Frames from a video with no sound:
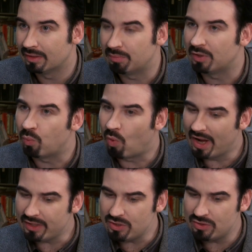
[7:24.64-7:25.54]
But
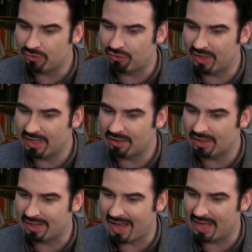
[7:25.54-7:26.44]
why do you think
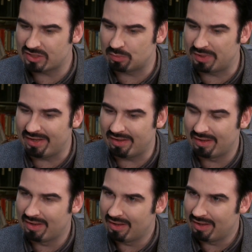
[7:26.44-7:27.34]
it has to be
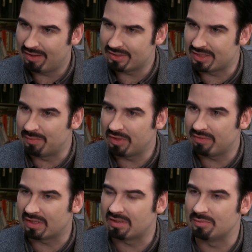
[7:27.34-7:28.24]
something
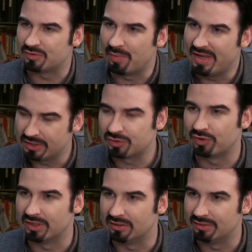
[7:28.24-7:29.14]
that comes from
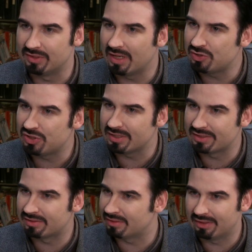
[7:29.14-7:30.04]
Israel, not
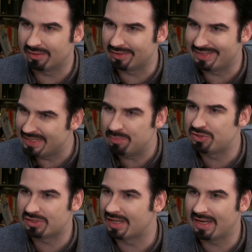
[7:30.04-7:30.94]
just a deep
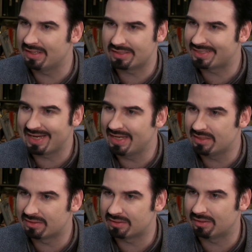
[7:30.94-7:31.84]

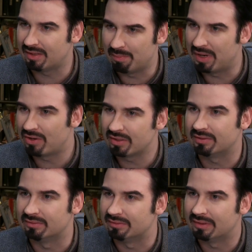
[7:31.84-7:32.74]
state
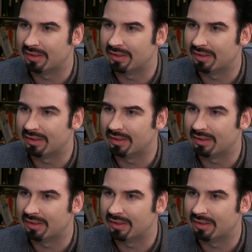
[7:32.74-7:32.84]
American